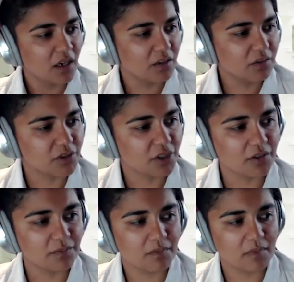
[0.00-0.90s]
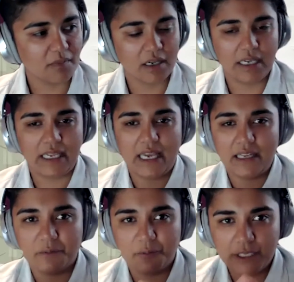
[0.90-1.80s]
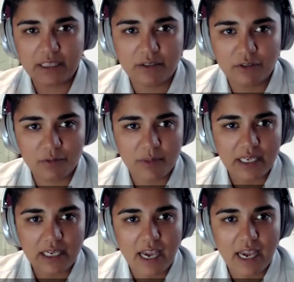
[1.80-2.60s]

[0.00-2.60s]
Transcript: Cool. So with Lumi,